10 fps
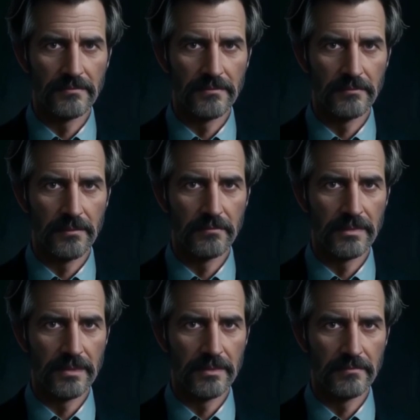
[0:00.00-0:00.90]
The book
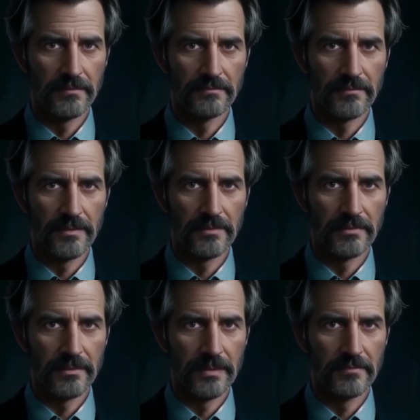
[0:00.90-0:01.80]
begins with Ferriss
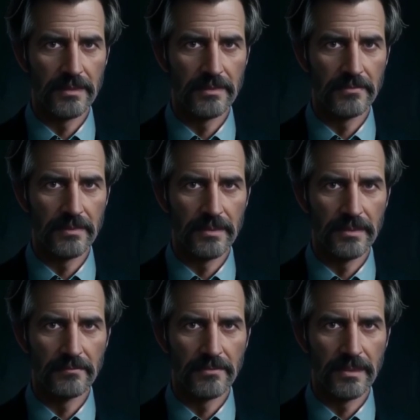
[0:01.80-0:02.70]
sharing his
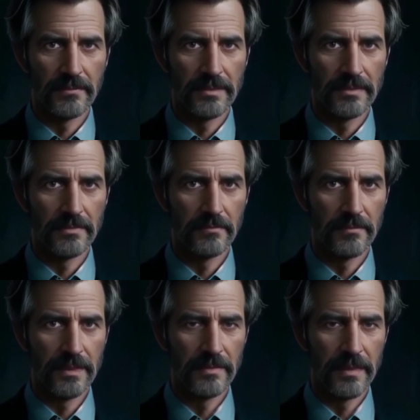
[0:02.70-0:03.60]
journey of becoming a new
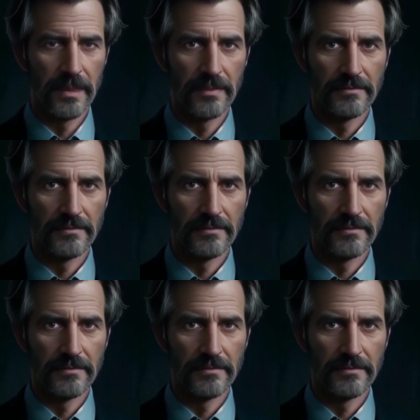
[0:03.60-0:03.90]
rich,